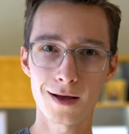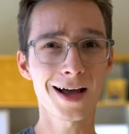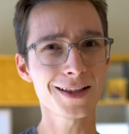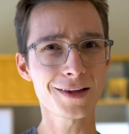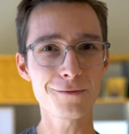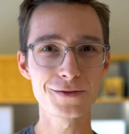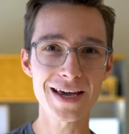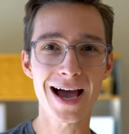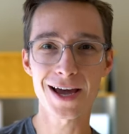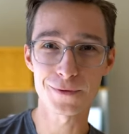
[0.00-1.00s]
I loved
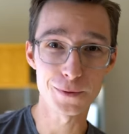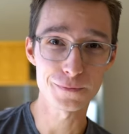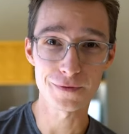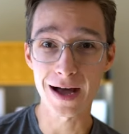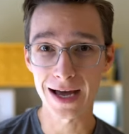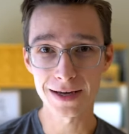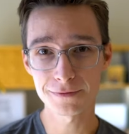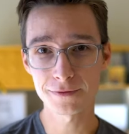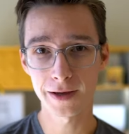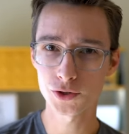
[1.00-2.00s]
the iPhone 5.
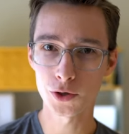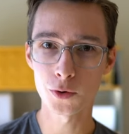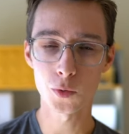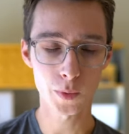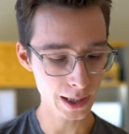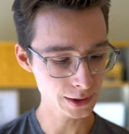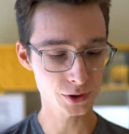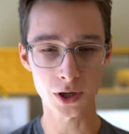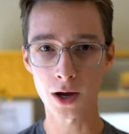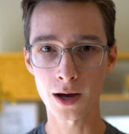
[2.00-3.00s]
So when I
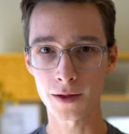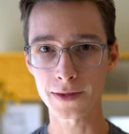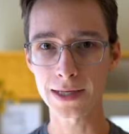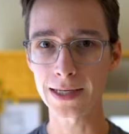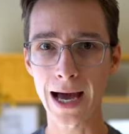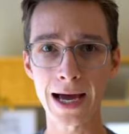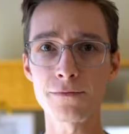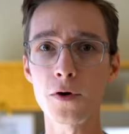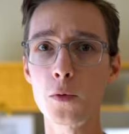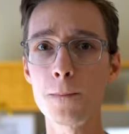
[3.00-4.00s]
saw the
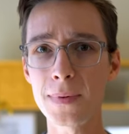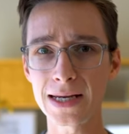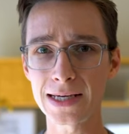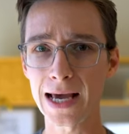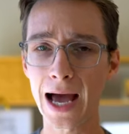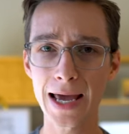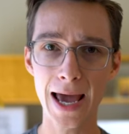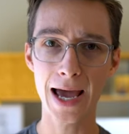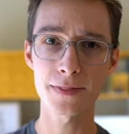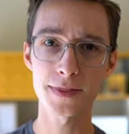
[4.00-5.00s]
iPhone Mini, I
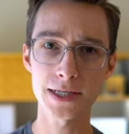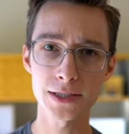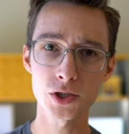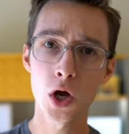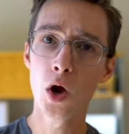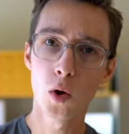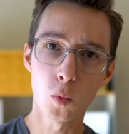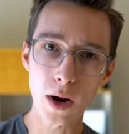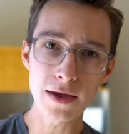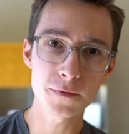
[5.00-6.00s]
had this
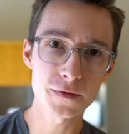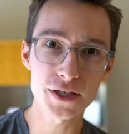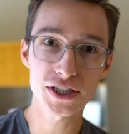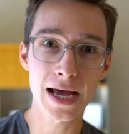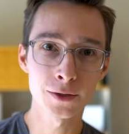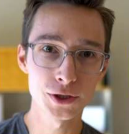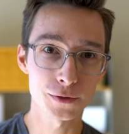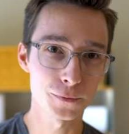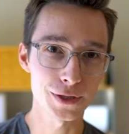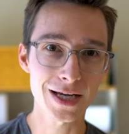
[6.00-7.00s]
wave of nostalgia
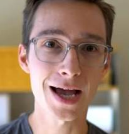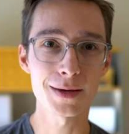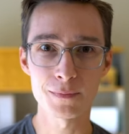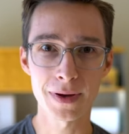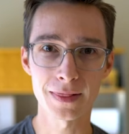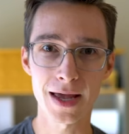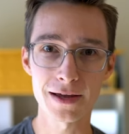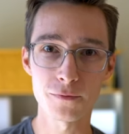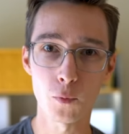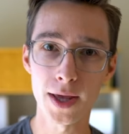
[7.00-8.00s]
for a time in my
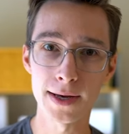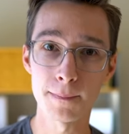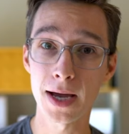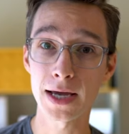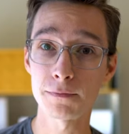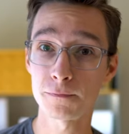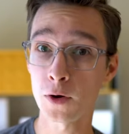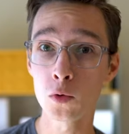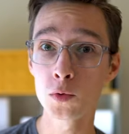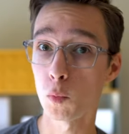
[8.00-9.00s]
life when my
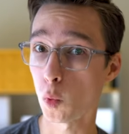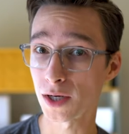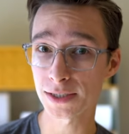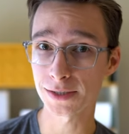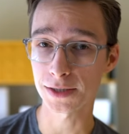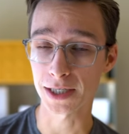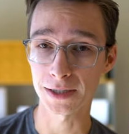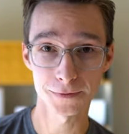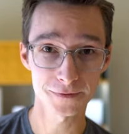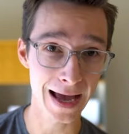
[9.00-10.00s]
phone wasn't
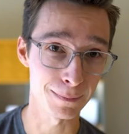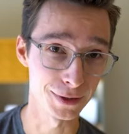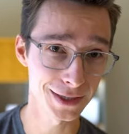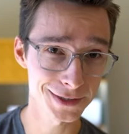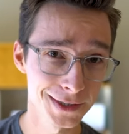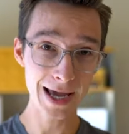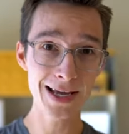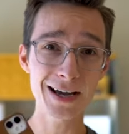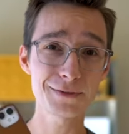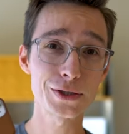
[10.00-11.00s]
a phablet.
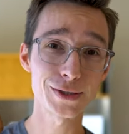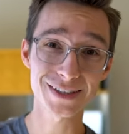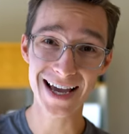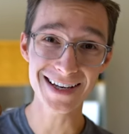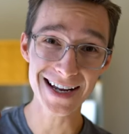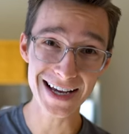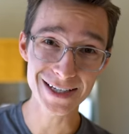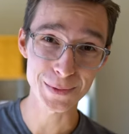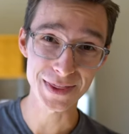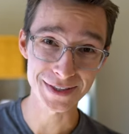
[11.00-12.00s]
And after 10
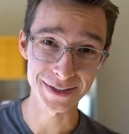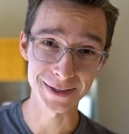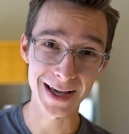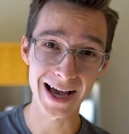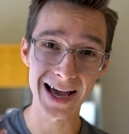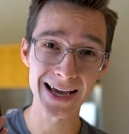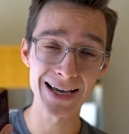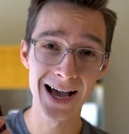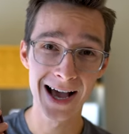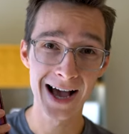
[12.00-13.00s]
days with this little guy,